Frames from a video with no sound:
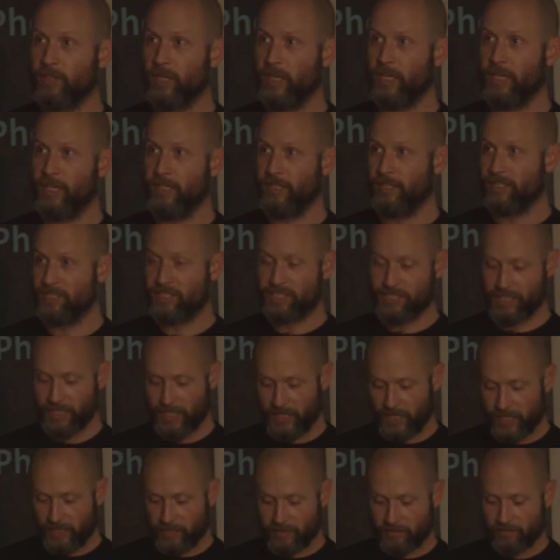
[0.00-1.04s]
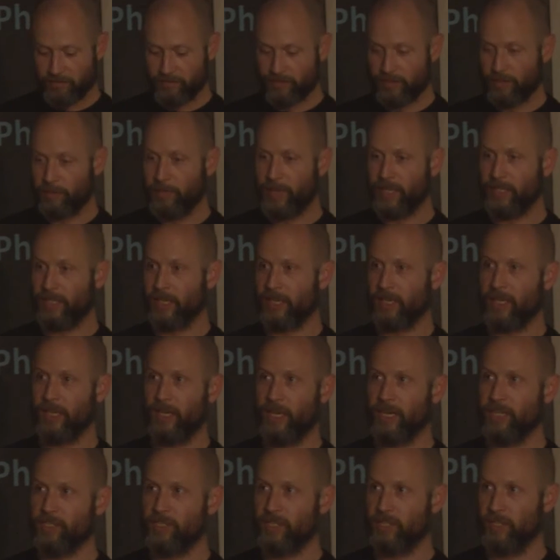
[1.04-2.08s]
They need to see to make that
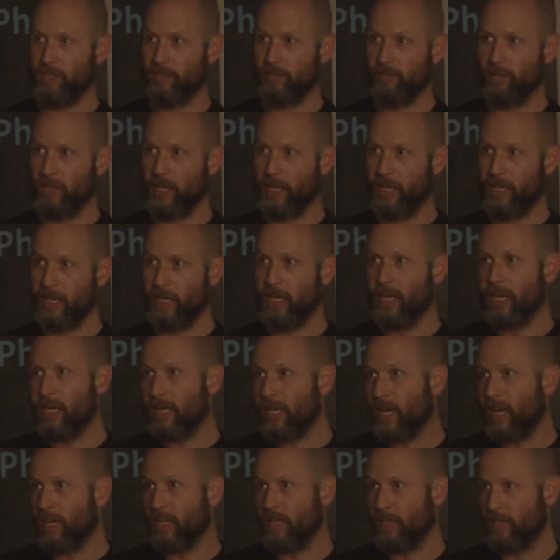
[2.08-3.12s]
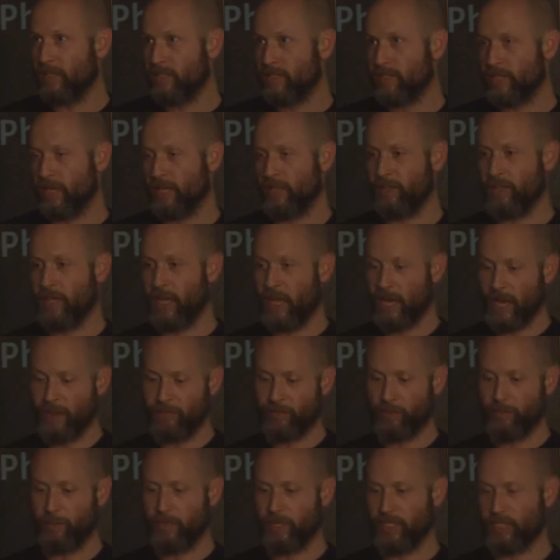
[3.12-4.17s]
connection of like, and I get it. It's like they
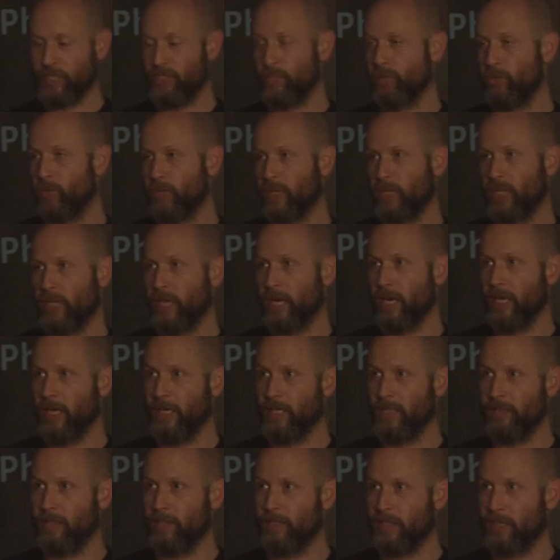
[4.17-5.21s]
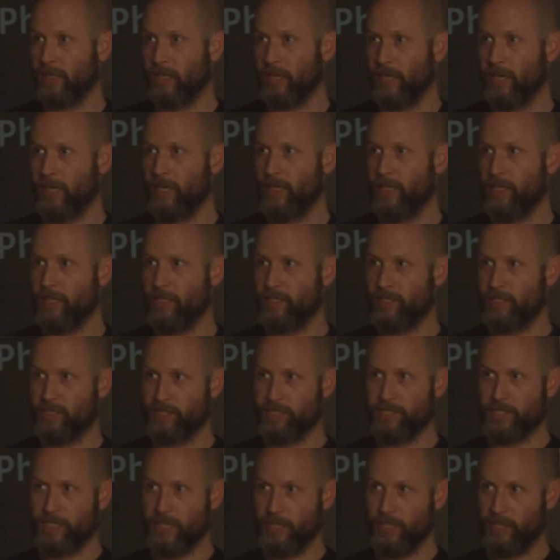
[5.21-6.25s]
have to pitch it to a client. The client needs to
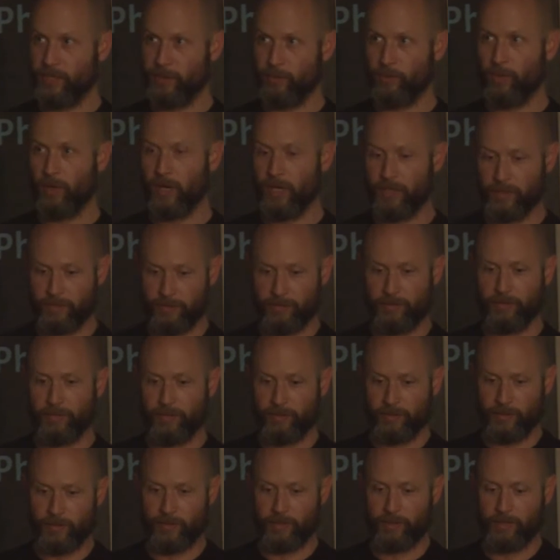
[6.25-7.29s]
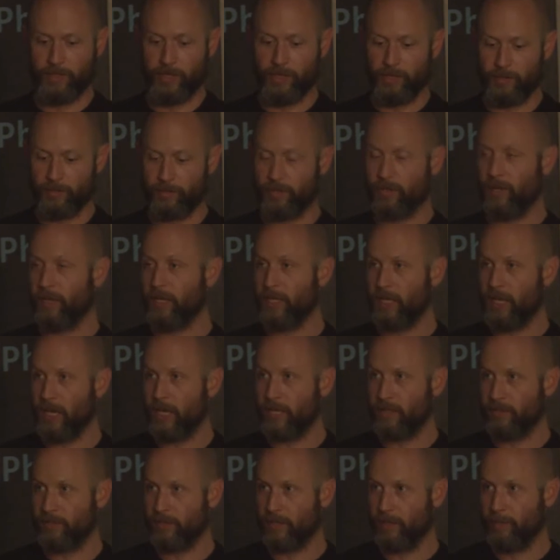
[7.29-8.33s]
see what they're gonna
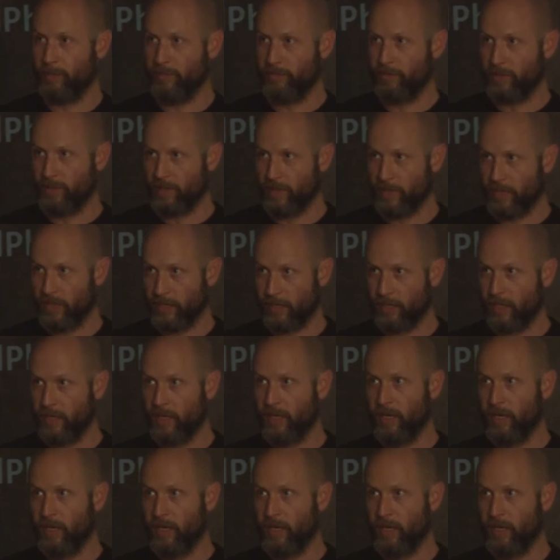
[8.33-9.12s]
get type of a thing.